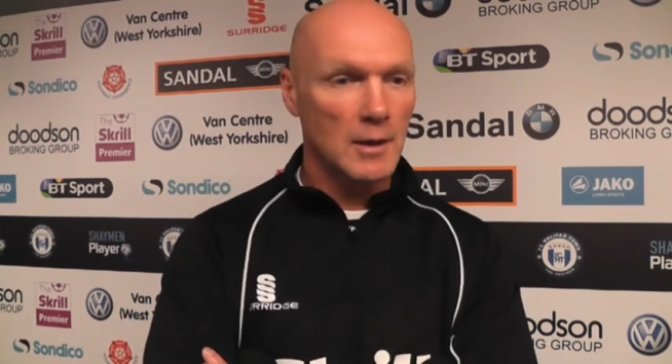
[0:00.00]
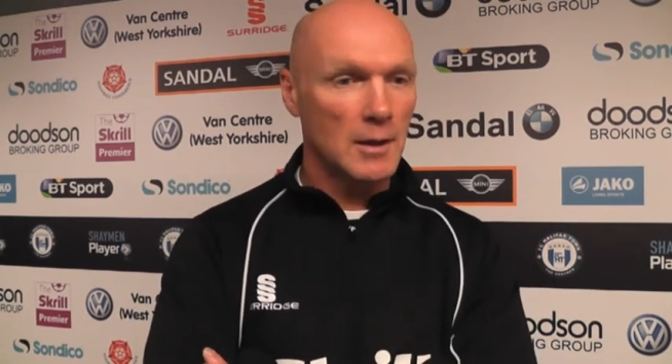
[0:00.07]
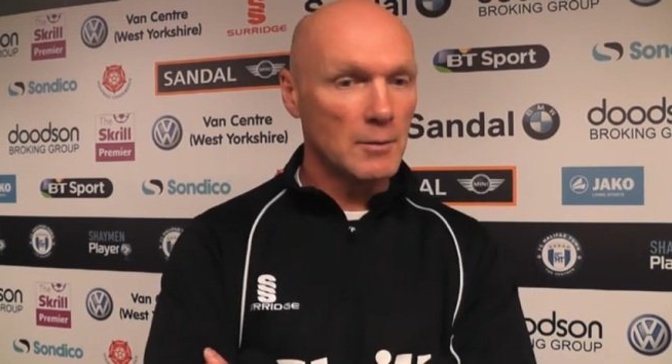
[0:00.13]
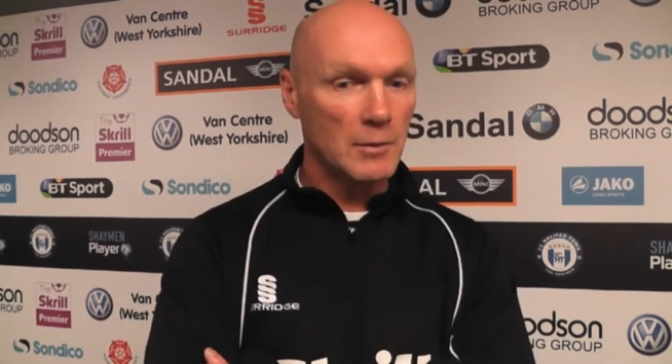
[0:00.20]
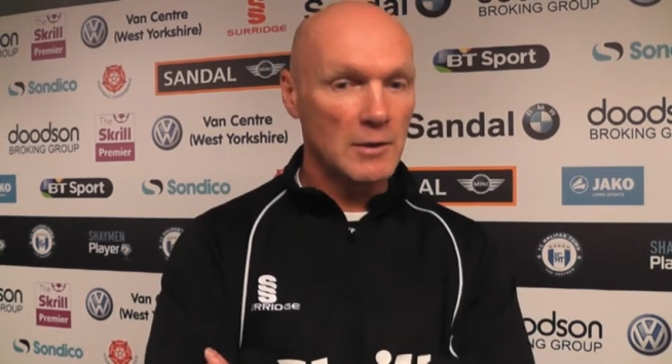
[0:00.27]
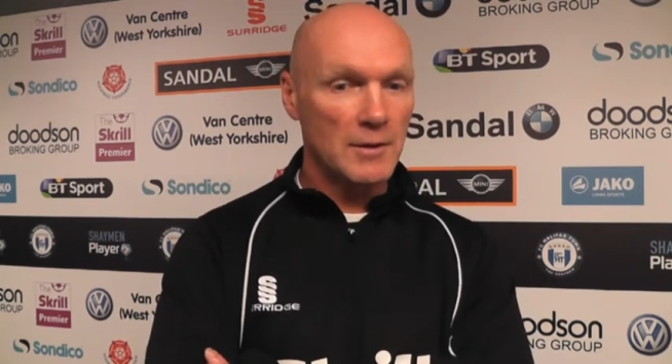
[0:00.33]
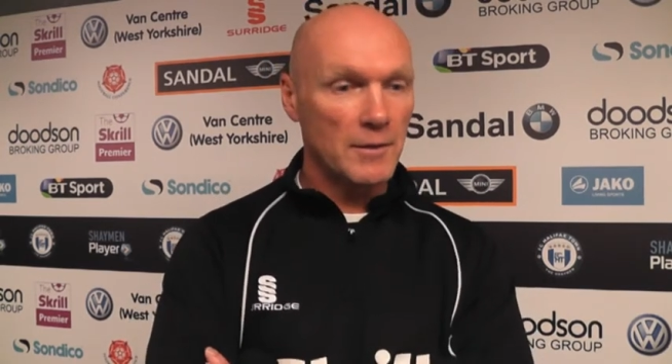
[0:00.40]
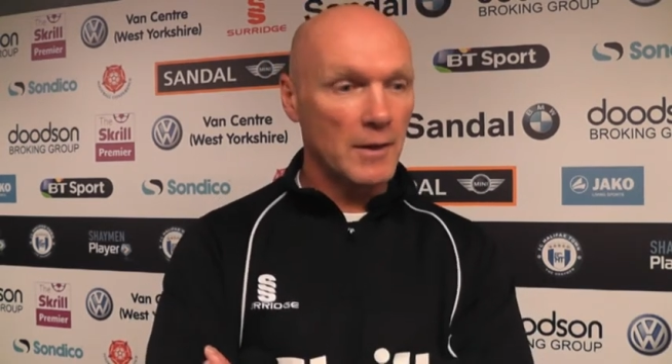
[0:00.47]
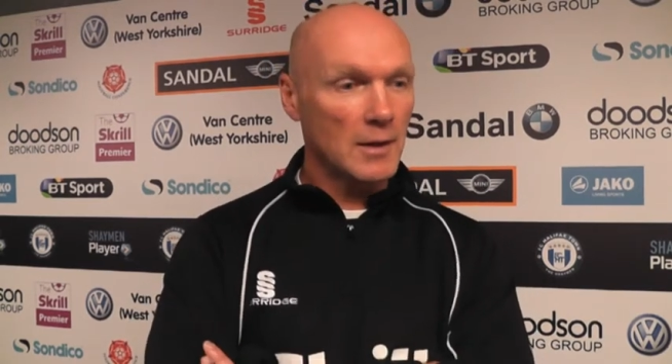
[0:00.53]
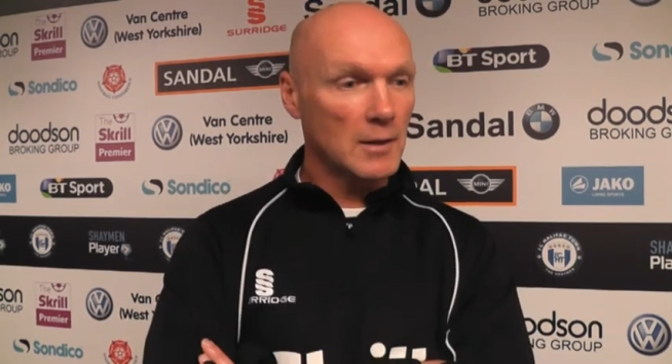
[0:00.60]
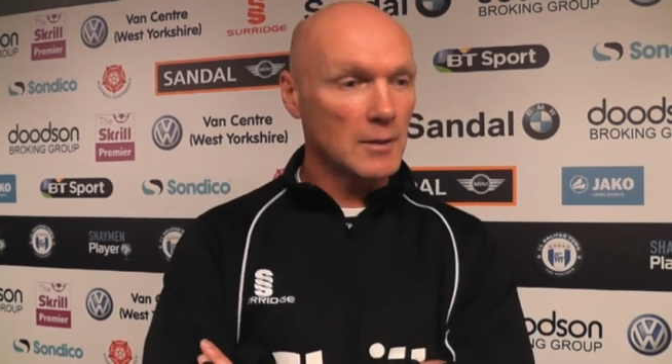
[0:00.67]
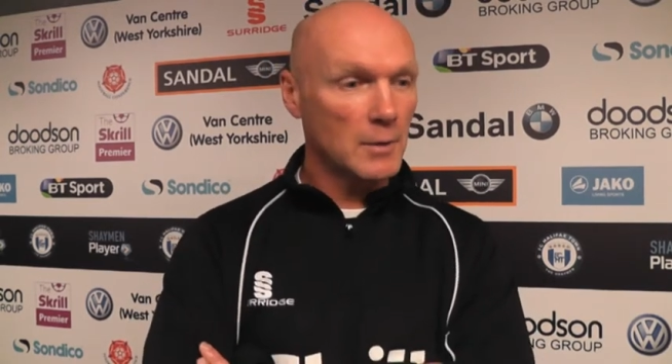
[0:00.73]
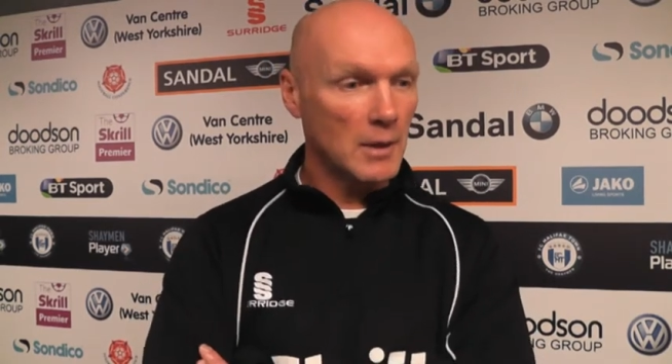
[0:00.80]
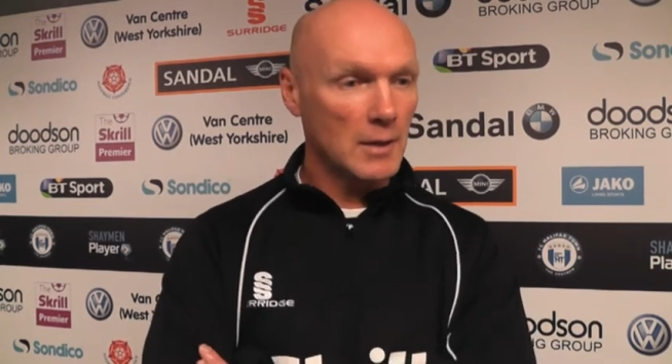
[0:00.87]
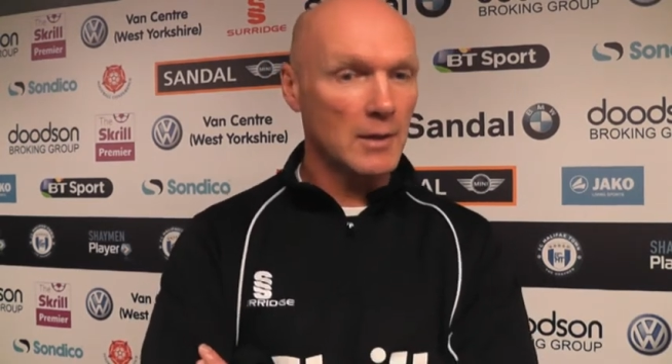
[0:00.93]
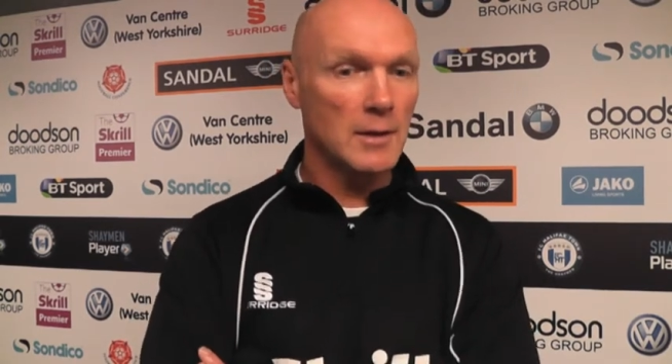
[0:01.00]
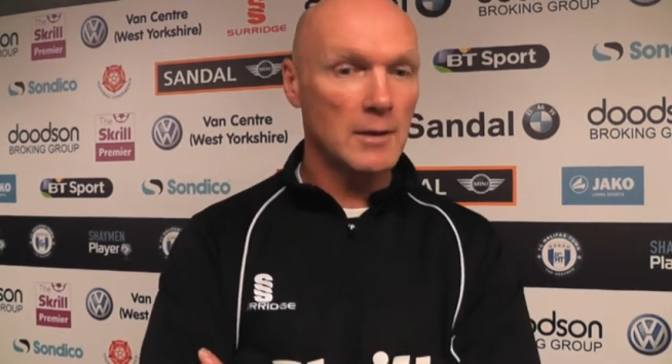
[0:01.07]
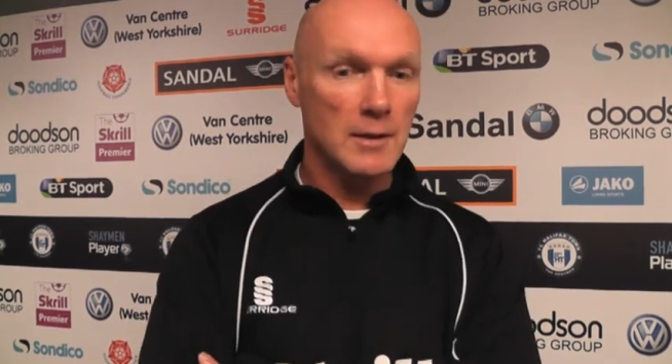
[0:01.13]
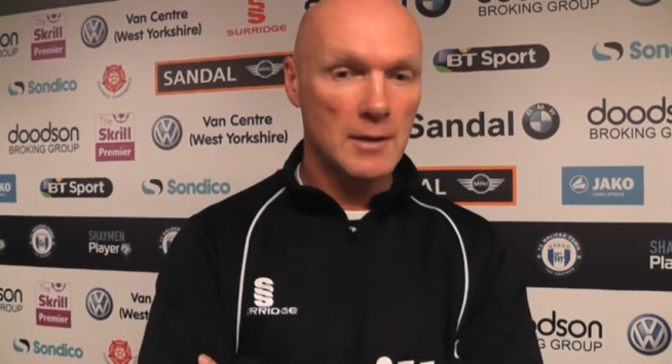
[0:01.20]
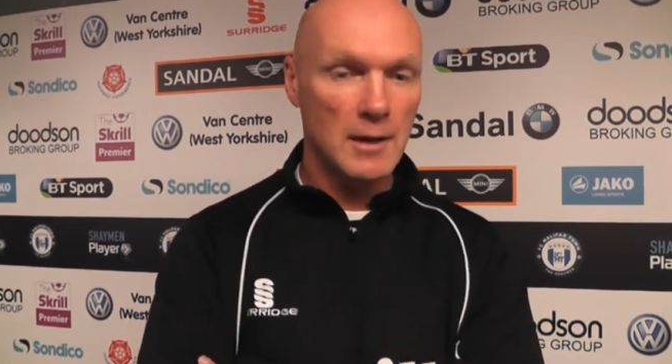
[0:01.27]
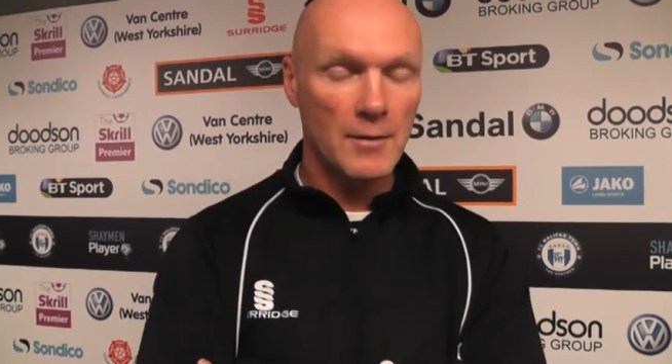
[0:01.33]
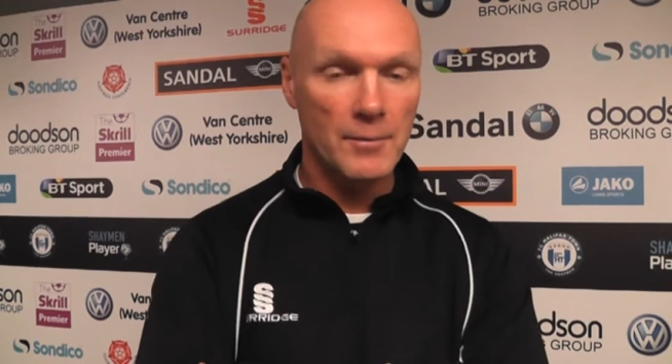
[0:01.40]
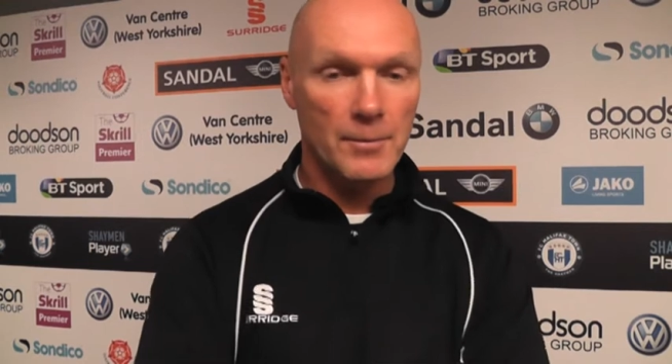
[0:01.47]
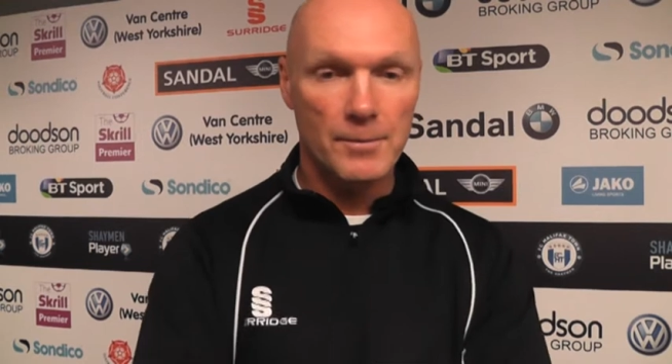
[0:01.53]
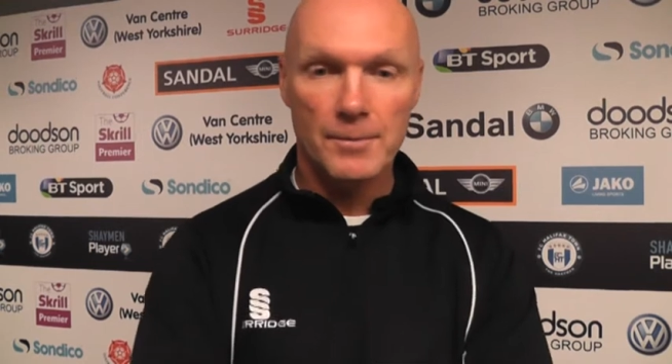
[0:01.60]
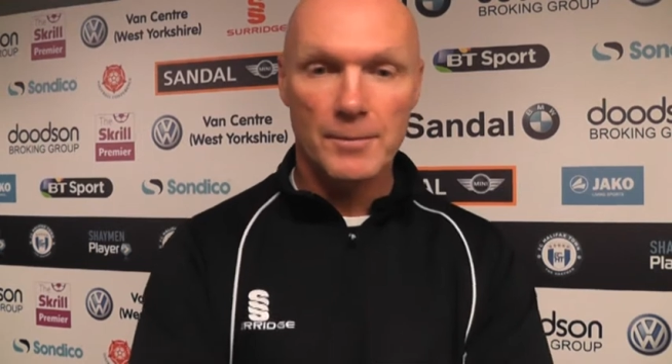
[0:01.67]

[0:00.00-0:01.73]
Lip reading: and we defended well. They didn't have,